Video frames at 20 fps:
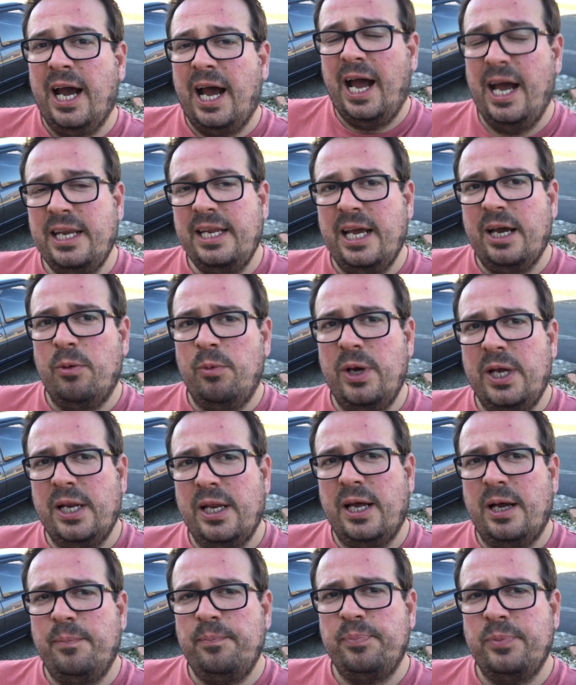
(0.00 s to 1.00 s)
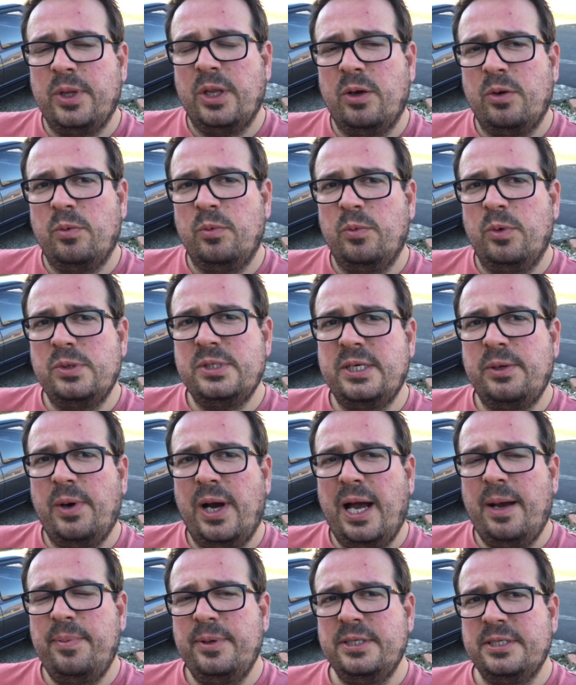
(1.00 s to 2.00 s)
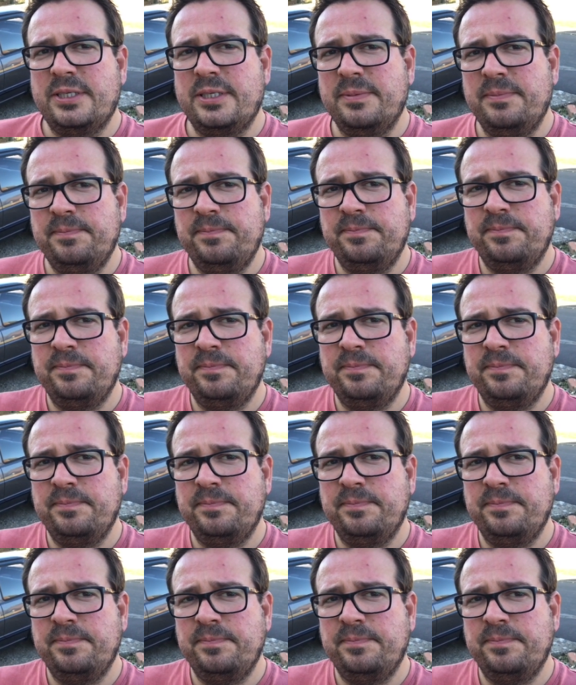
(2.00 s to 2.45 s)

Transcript: And yeah, we'll, um, we'll see what happens.